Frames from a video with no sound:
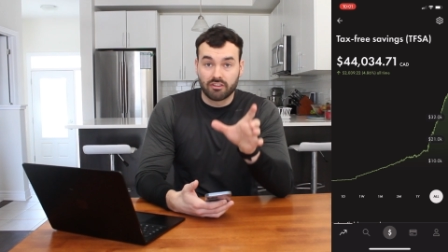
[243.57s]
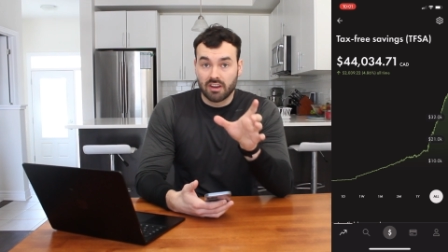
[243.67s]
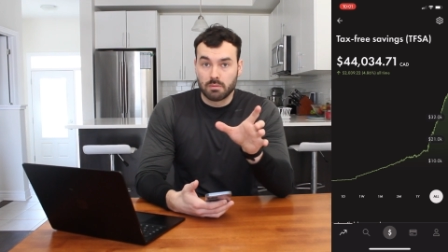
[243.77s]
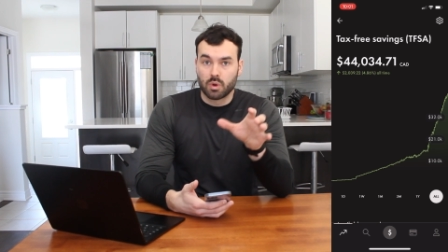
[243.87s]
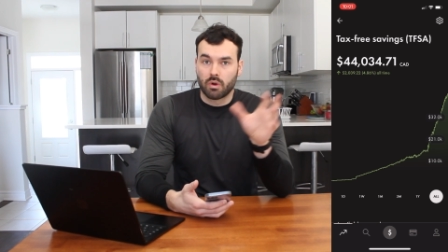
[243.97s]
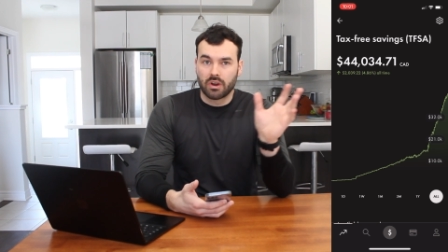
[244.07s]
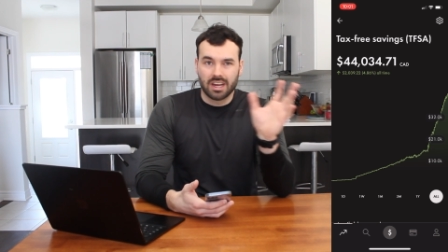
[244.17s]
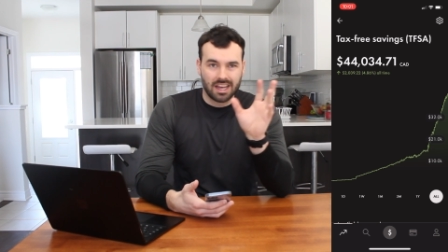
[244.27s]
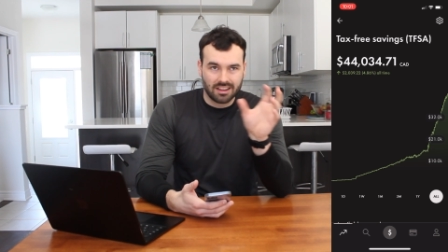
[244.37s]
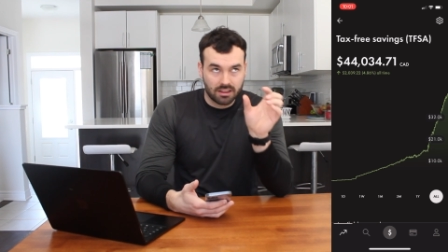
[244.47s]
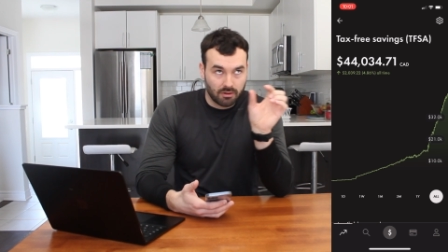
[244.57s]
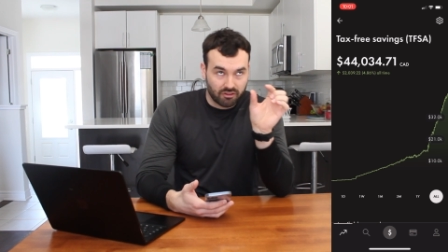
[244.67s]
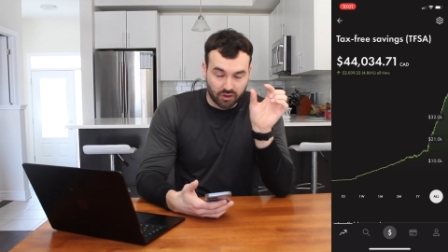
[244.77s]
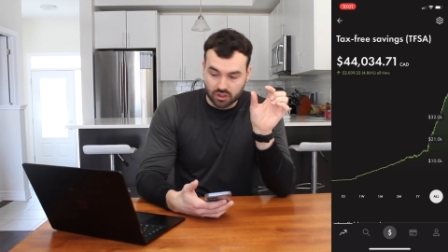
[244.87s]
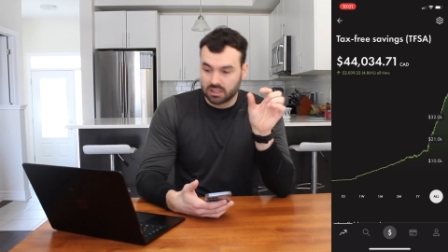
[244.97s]
February, and the
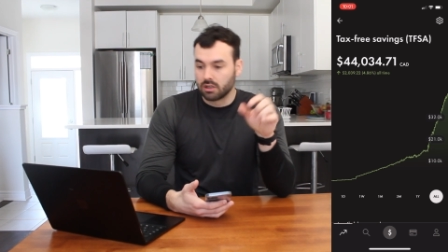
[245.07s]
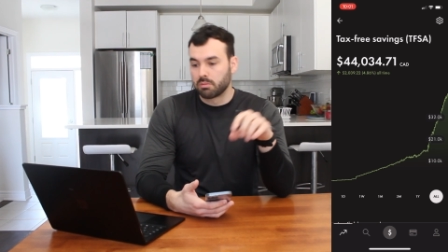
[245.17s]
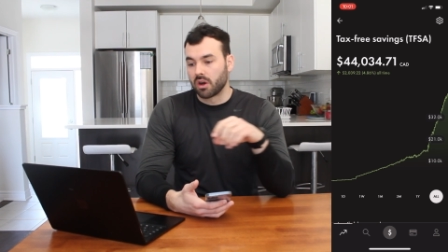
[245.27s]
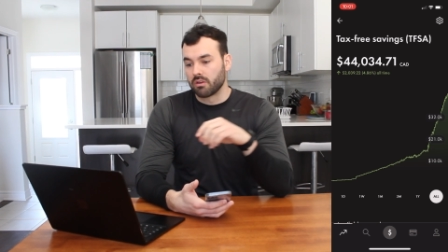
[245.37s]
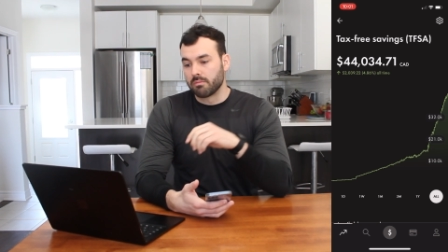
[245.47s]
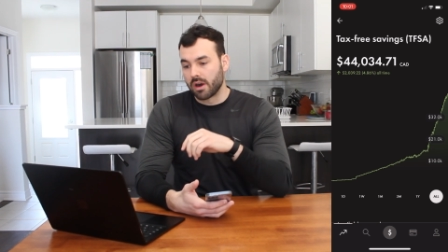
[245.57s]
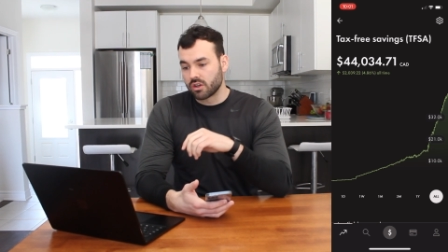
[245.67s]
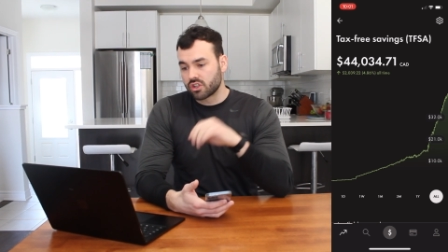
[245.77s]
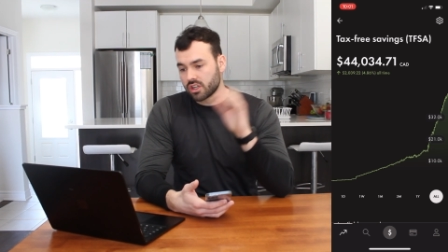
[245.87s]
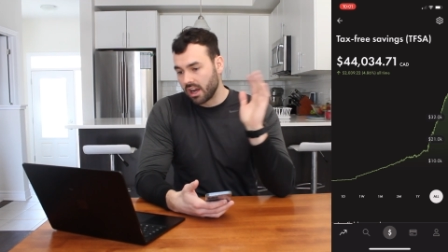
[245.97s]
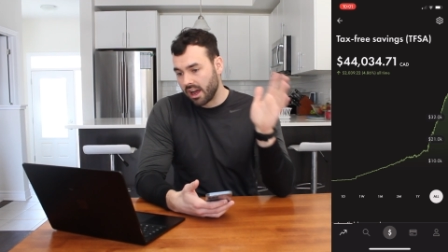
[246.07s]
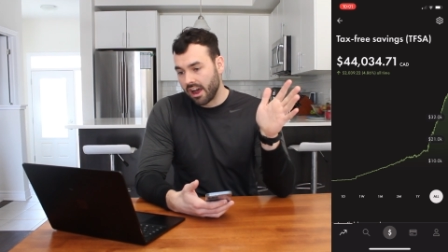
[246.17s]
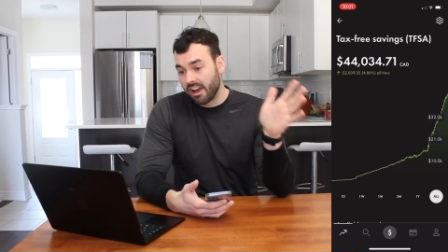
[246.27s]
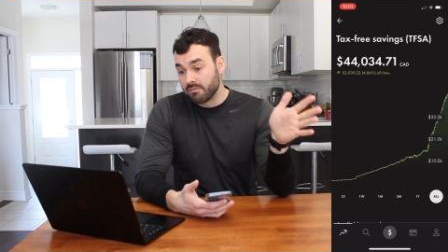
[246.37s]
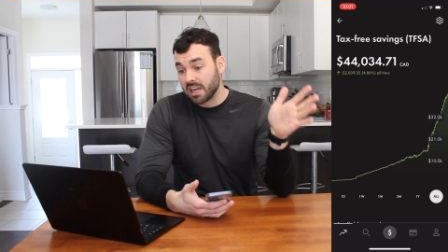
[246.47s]
first little part of March,
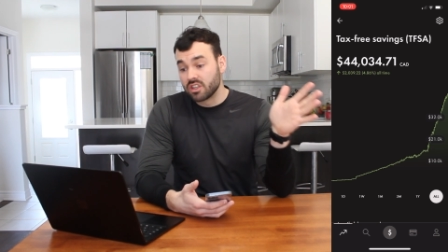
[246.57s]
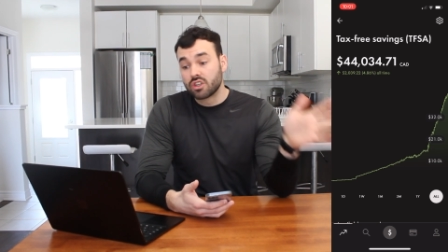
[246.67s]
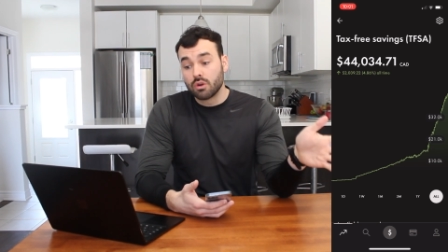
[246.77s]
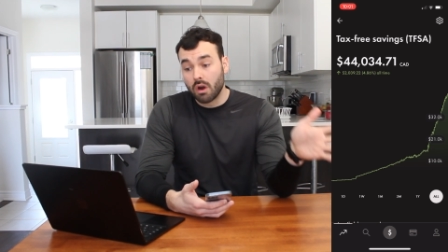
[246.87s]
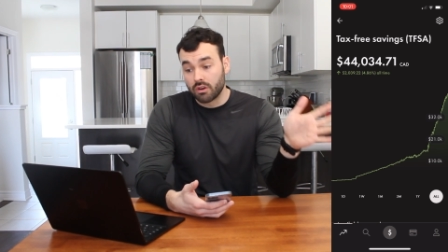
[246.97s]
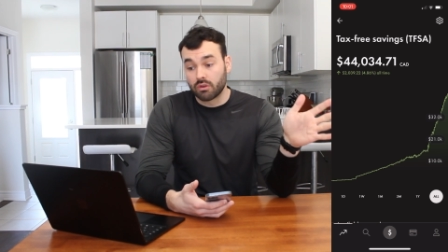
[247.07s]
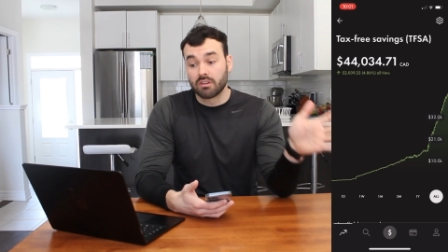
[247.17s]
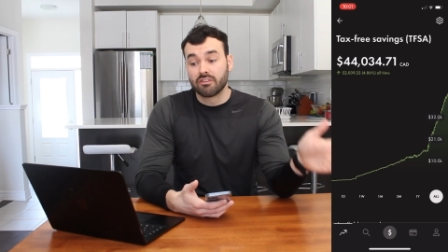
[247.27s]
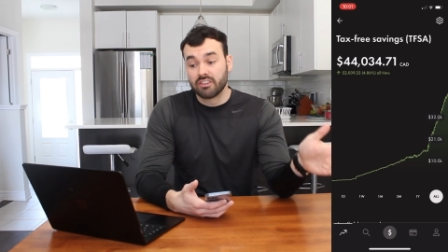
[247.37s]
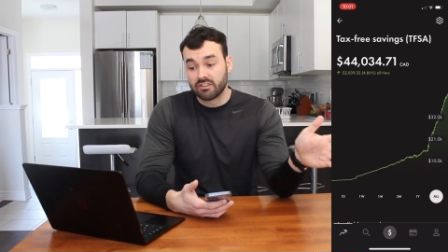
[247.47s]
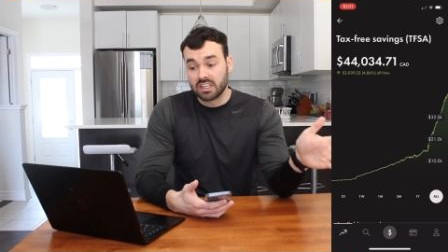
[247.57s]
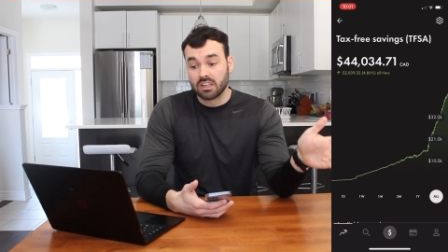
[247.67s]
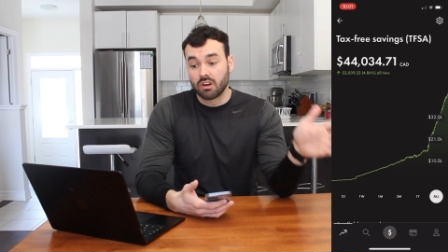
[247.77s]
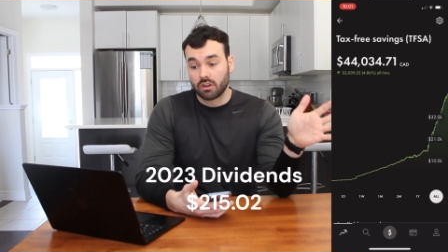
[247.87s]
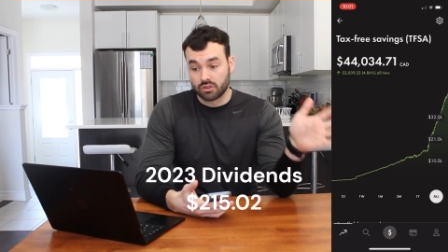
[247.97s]
I've made
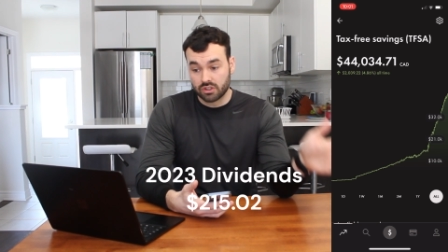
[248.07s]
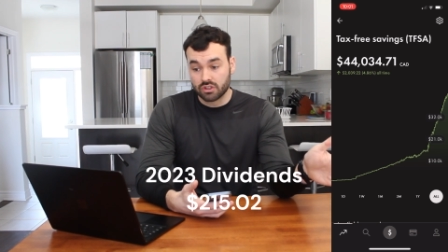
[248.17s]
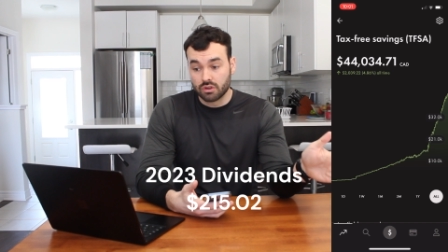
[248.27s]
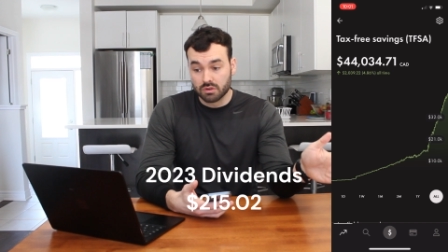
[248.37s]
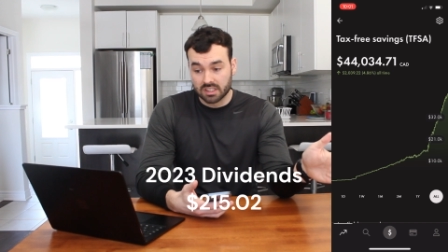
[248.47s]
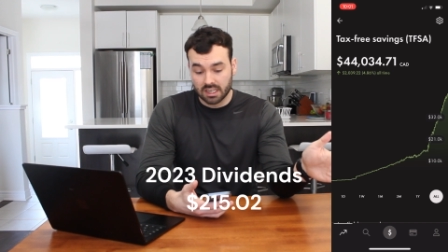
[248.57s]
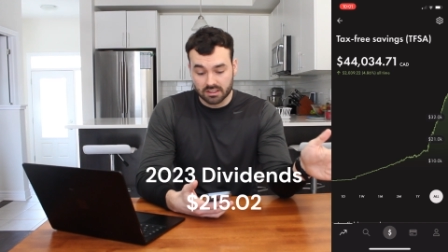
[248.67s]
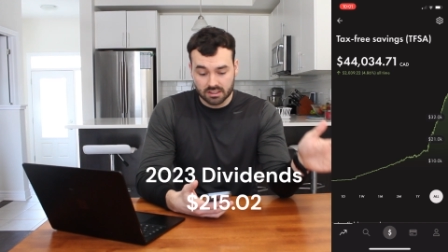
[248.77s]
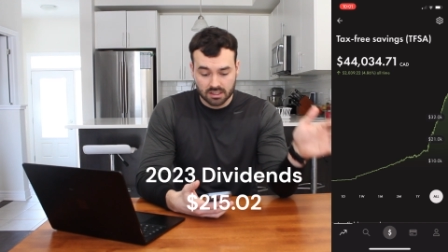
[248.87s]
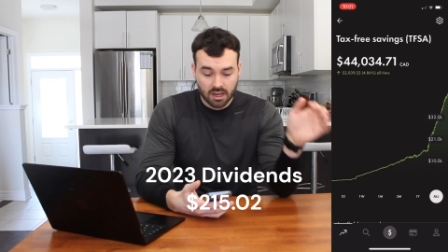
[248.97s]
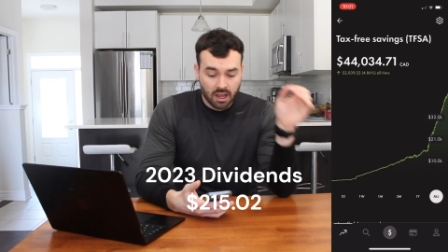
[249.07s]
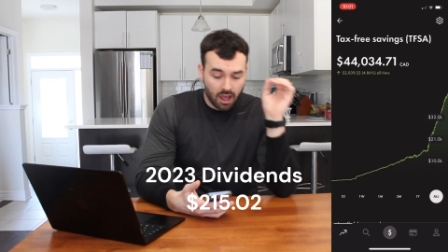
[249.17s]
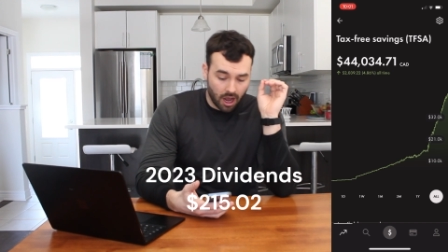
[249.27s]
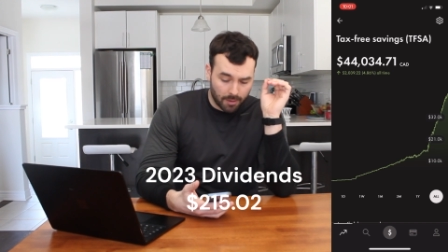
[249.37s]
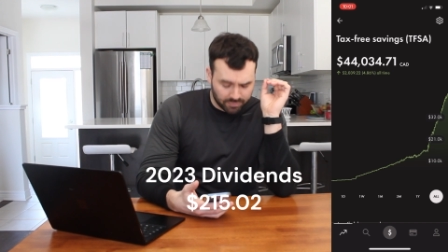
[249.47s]

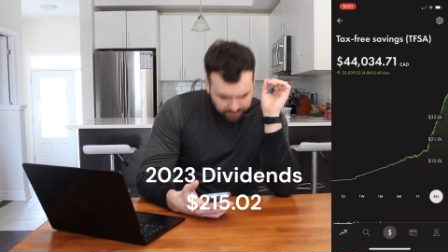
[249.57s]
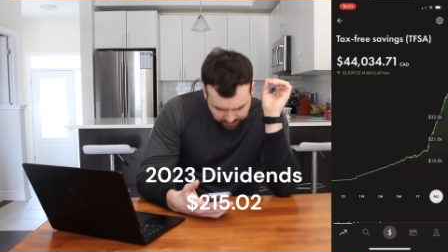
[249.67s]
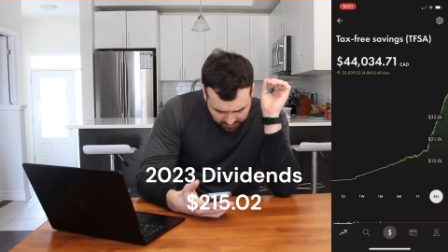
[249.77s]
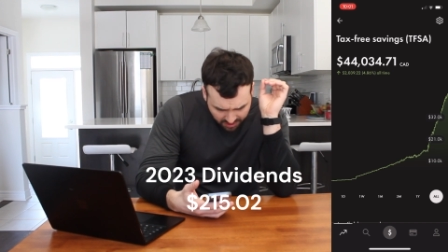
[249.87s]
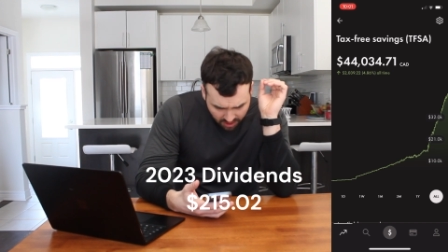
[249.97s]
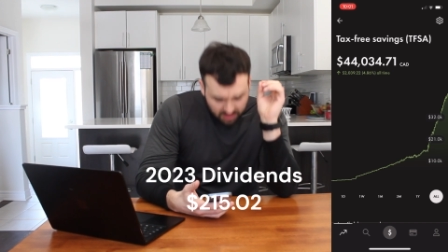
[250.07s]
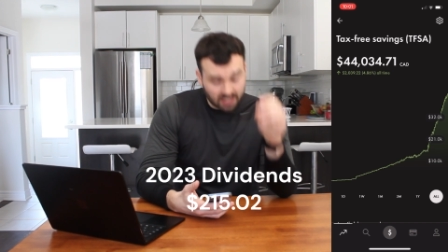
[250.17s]
$215.02.